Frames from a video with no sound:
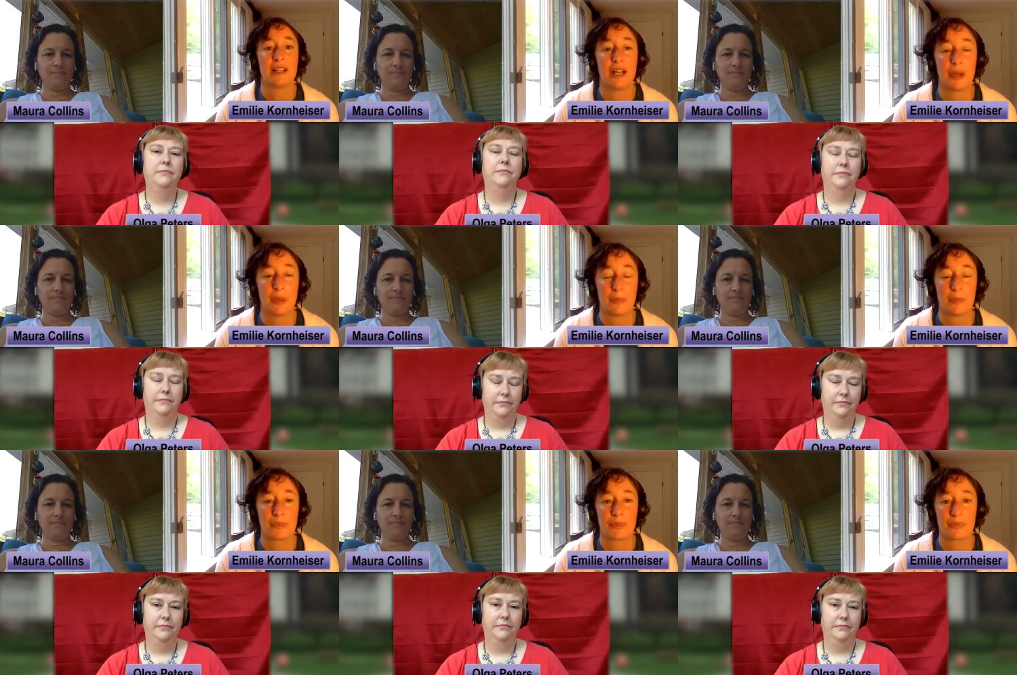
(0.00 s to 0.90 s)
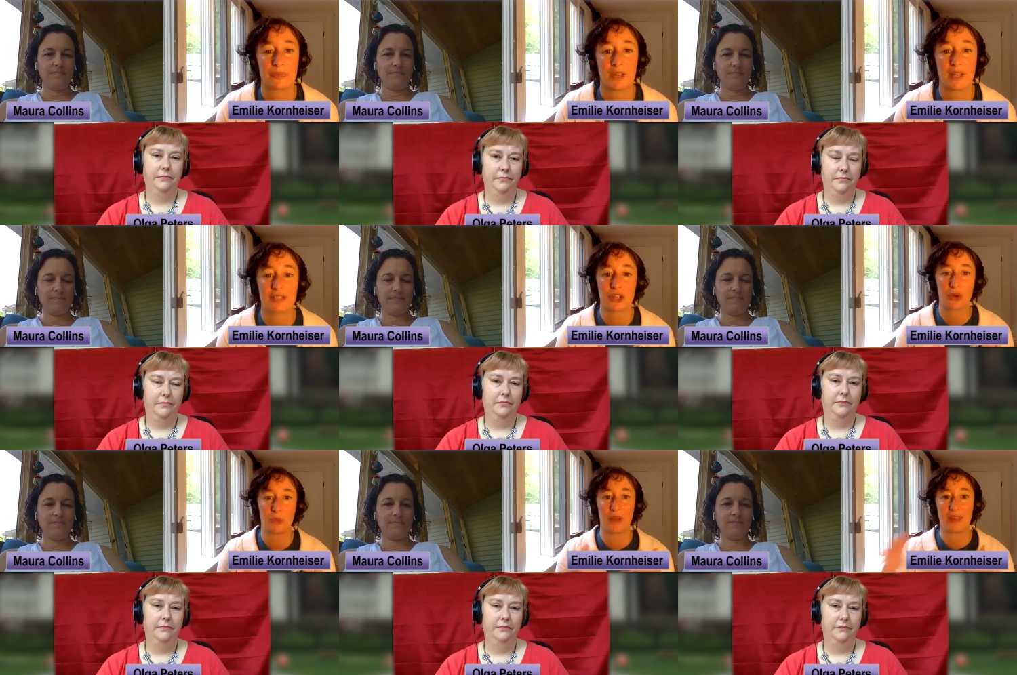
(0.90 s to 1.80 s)
Speaker 1: Um, and
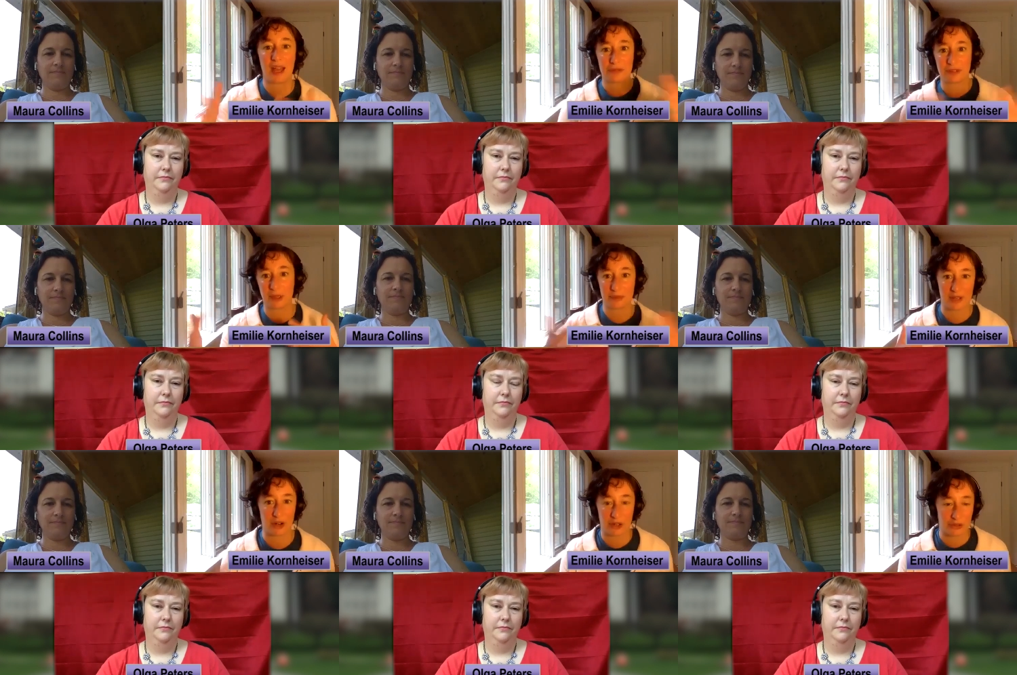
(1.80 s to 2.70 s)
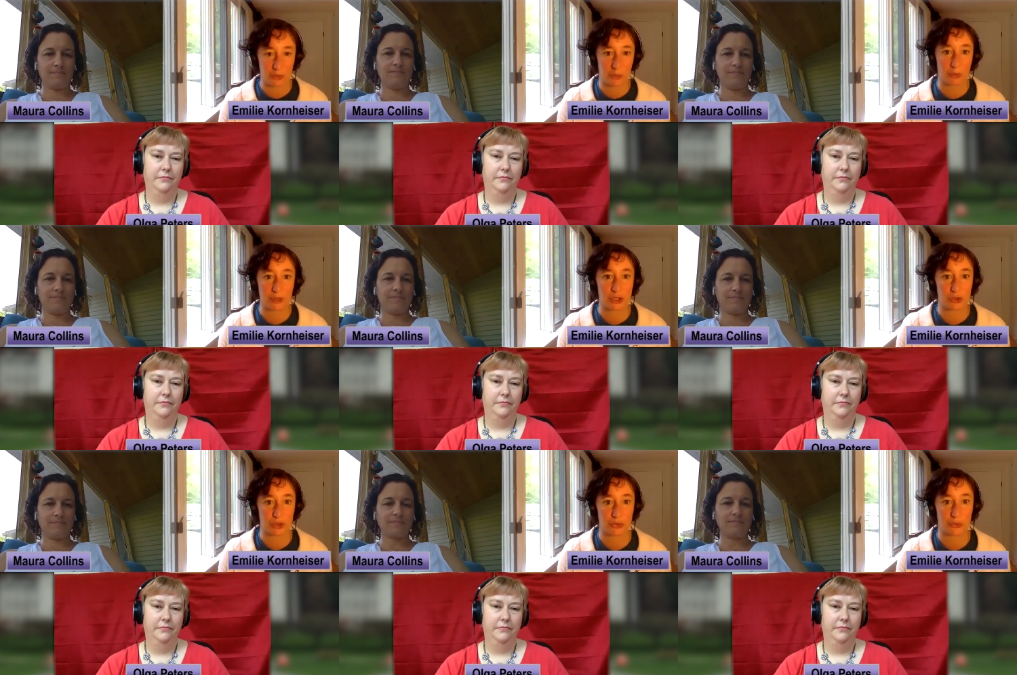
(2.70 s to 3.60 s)
so when that flips, that also won't be
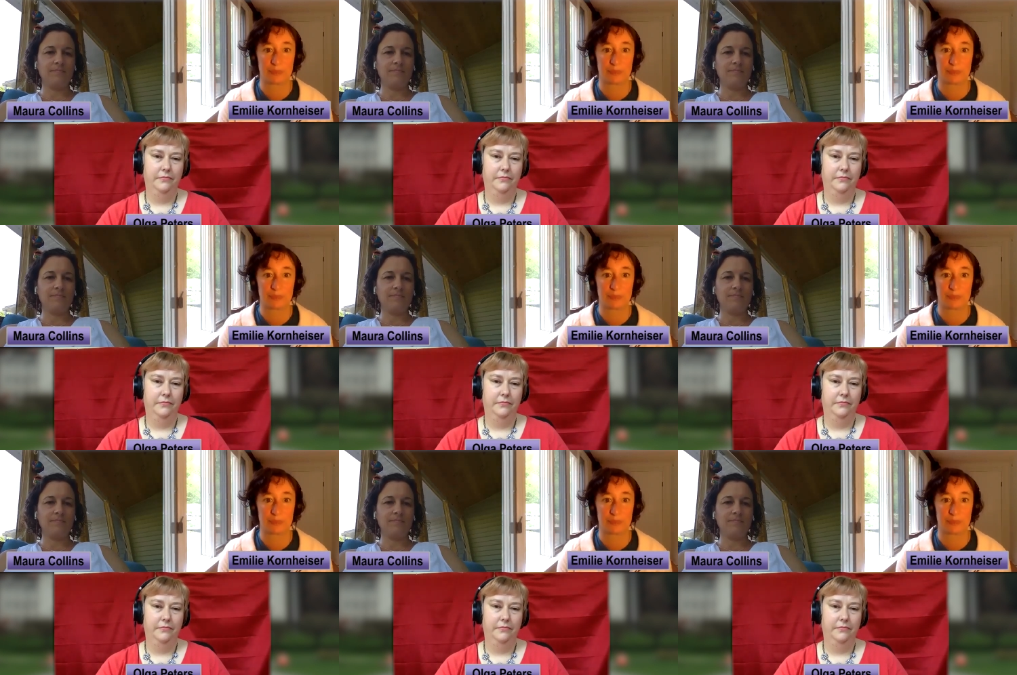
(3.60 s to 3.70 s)
true.